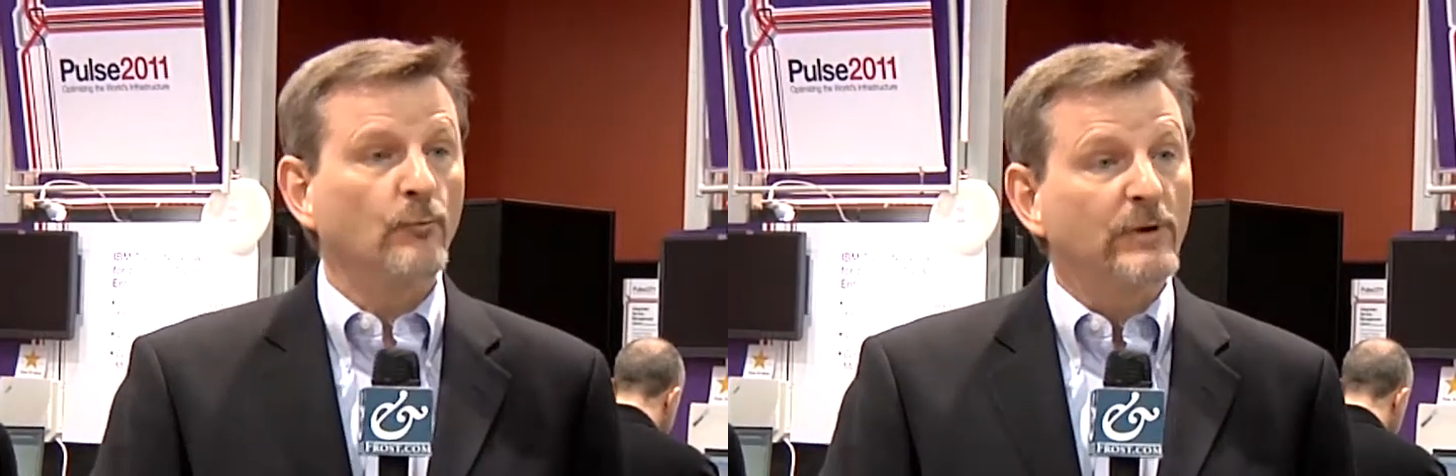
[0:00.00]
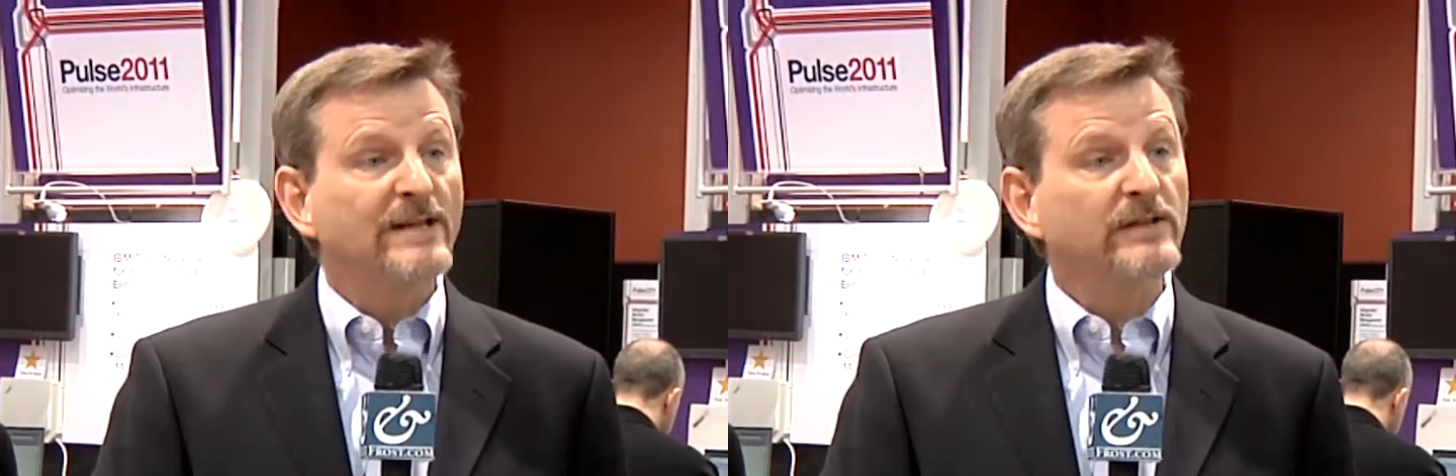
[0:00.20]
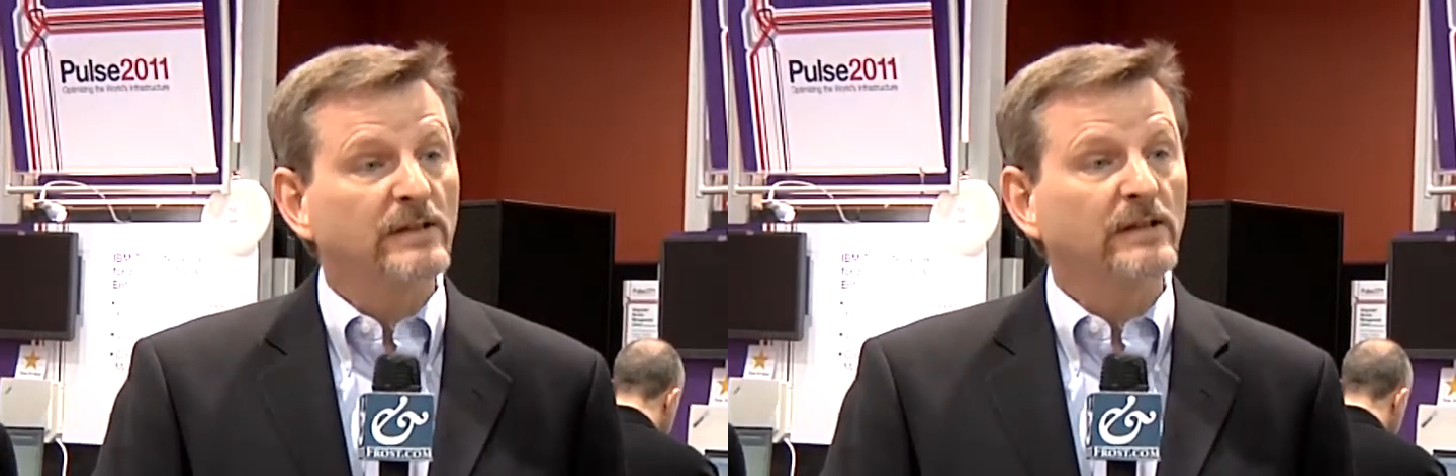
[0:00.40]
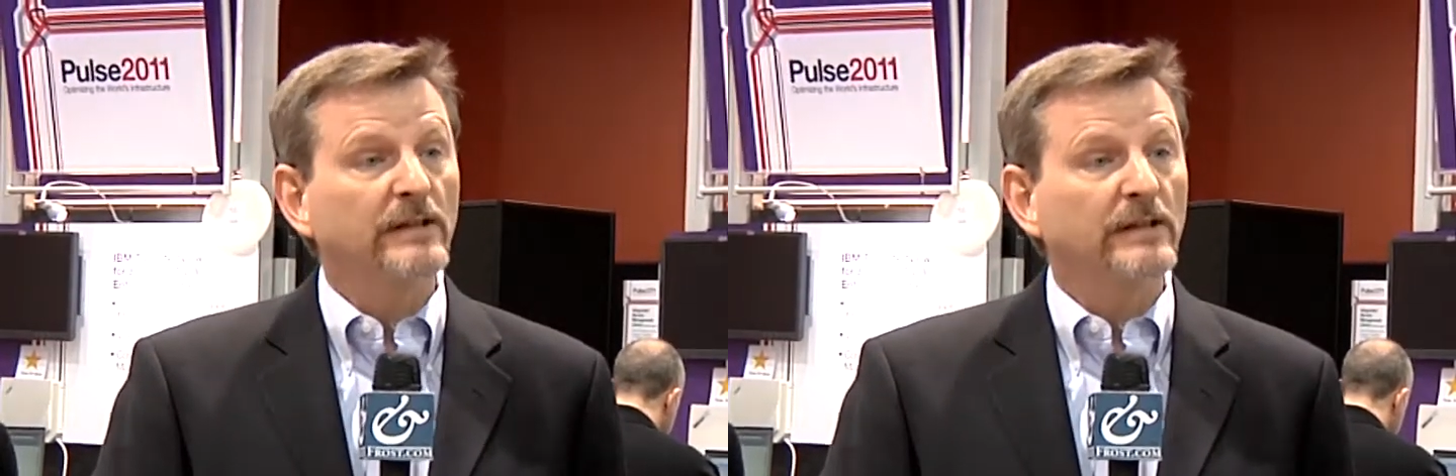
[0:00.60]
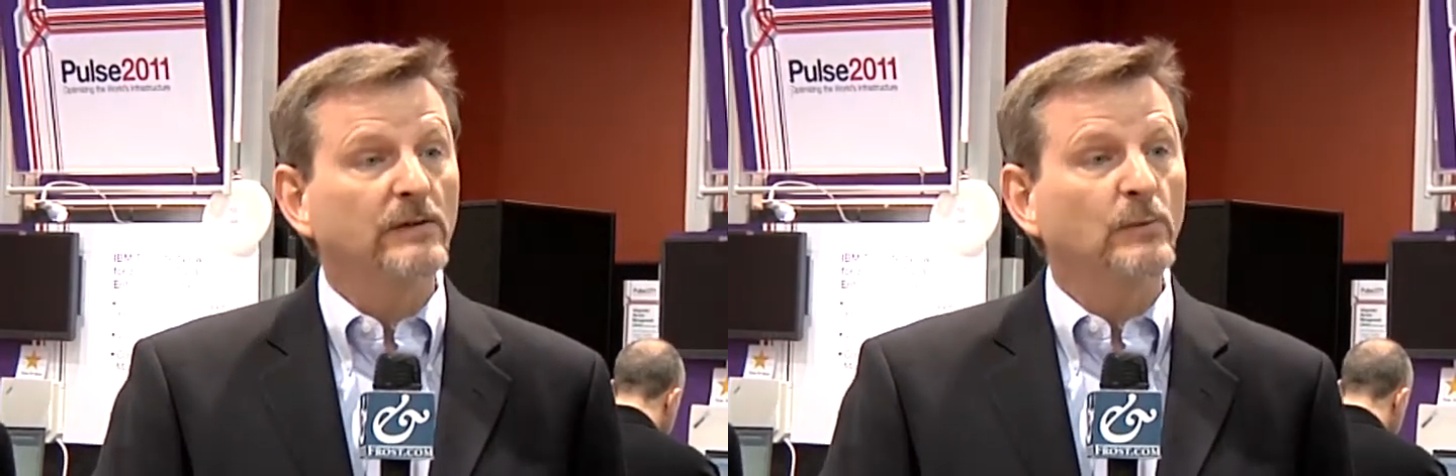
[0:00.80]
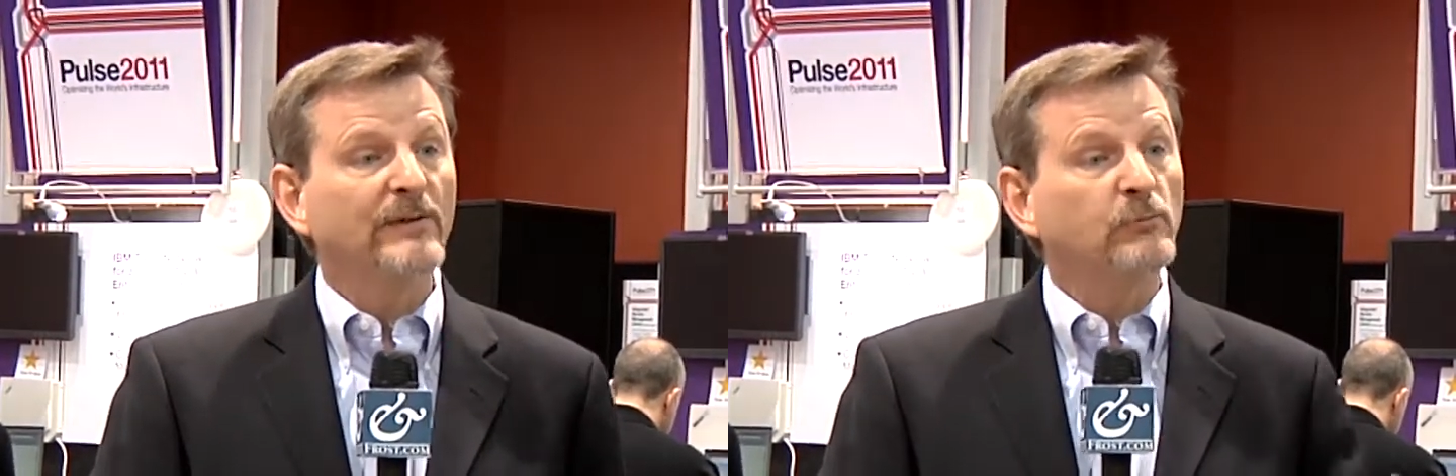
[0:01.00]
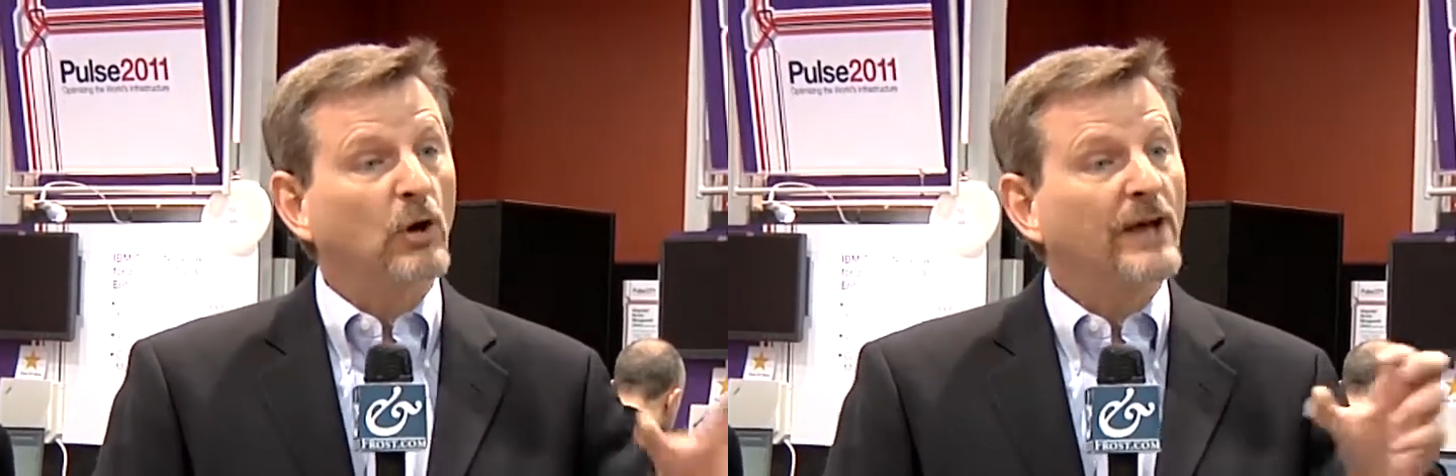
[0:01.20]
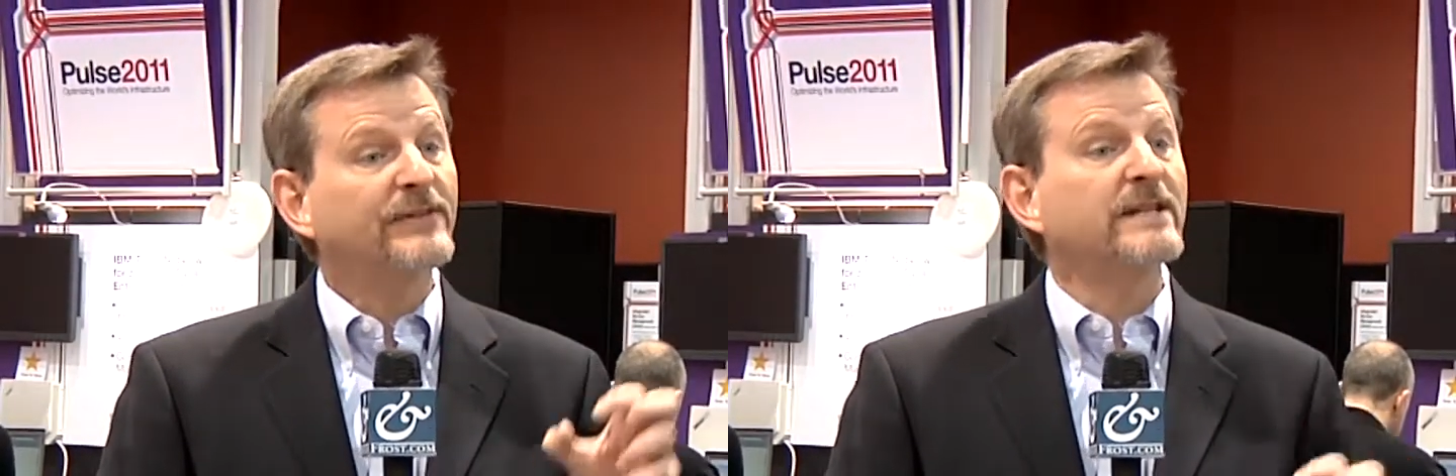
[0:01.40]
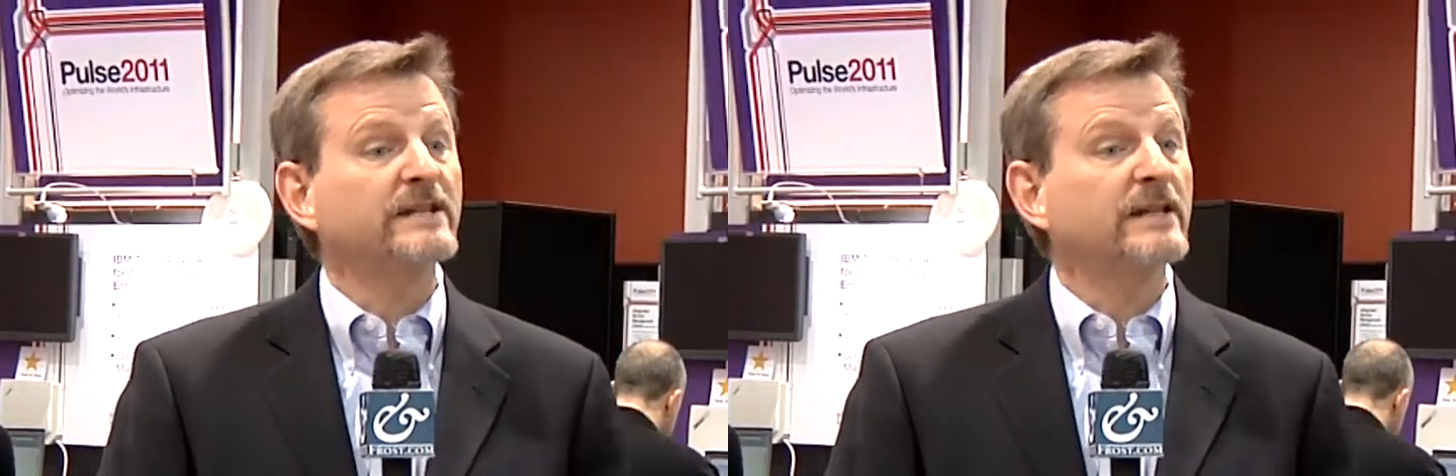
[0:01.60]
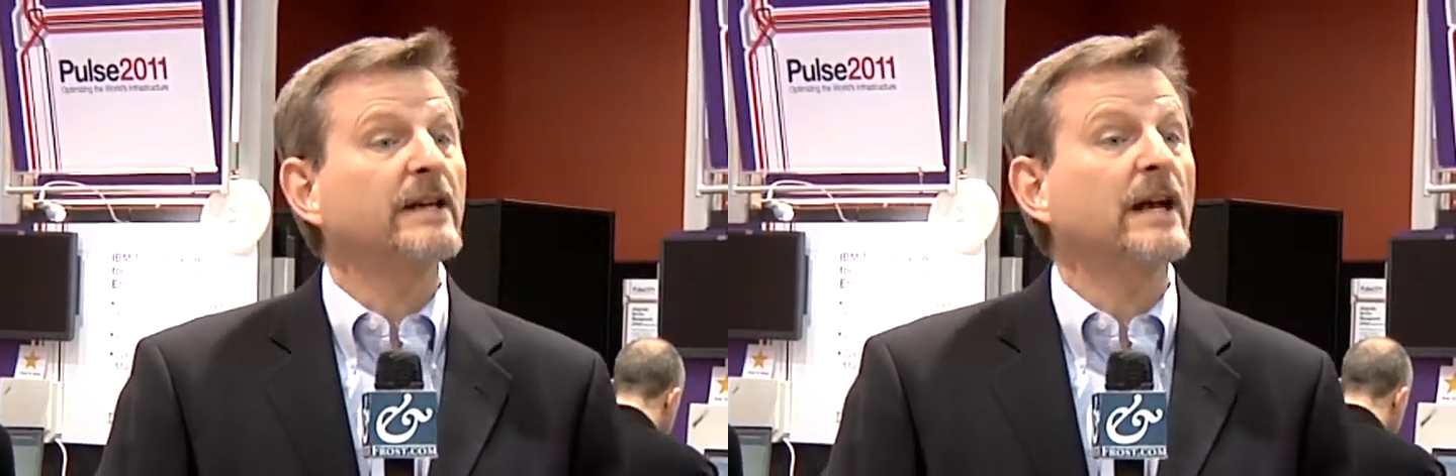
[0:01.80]
And recently we've brought
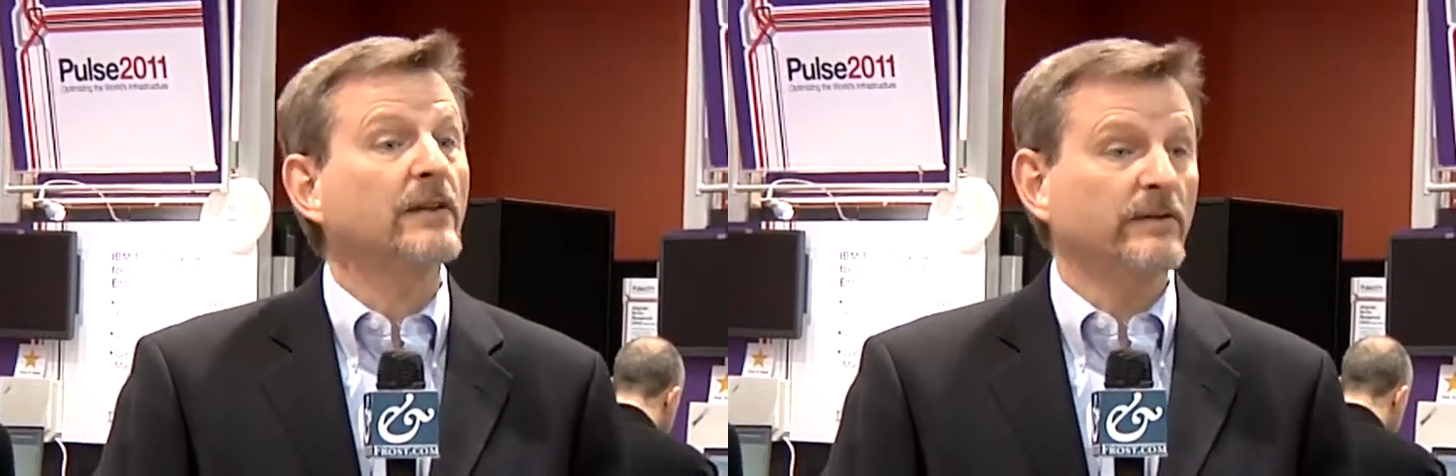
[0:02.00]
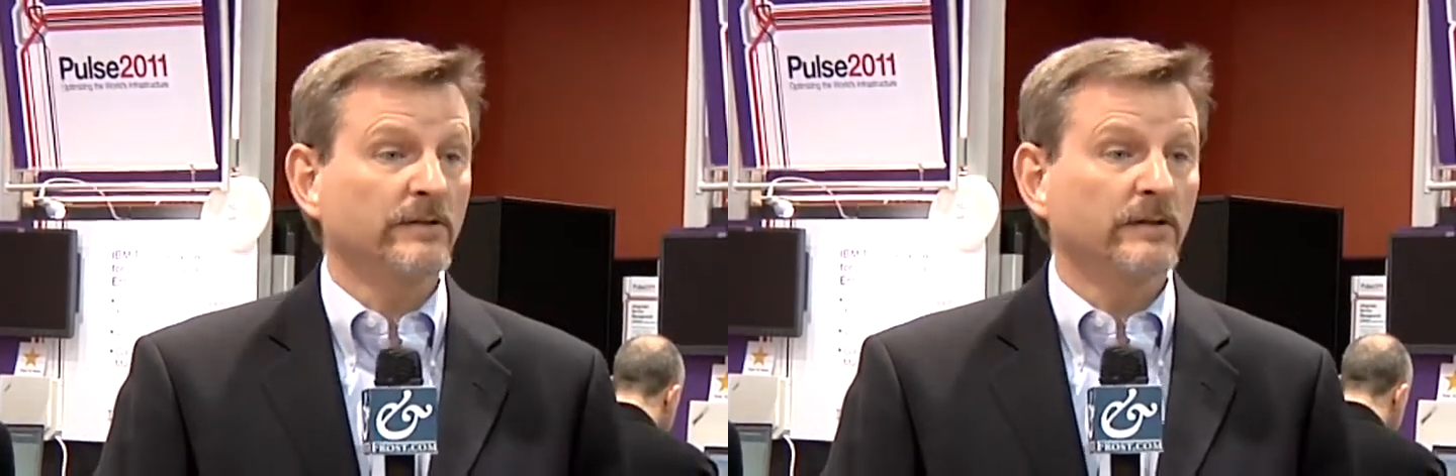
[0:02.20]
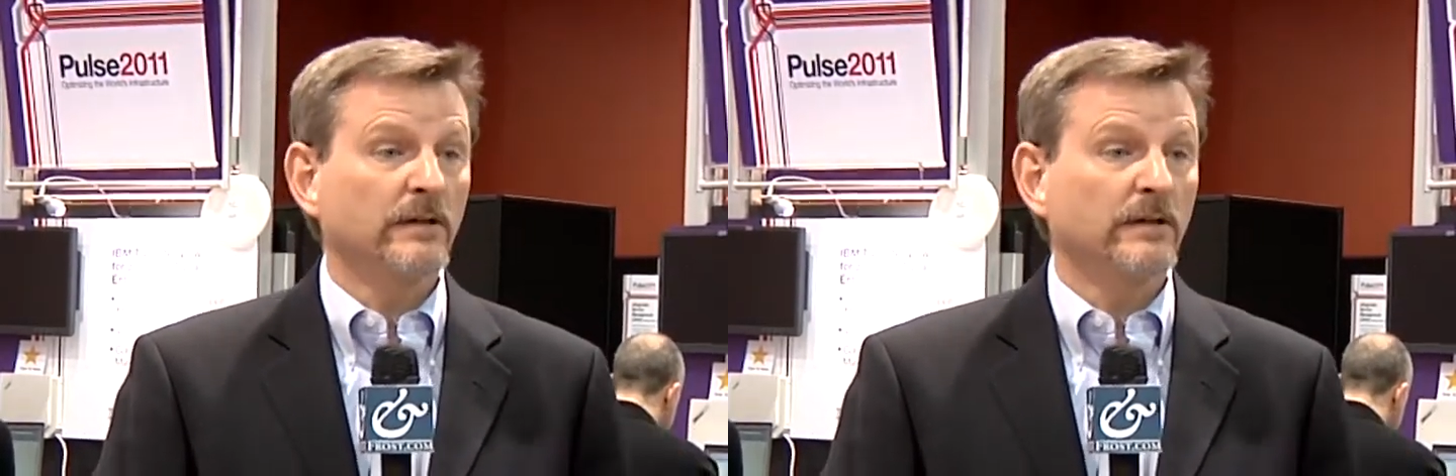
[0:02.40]
these together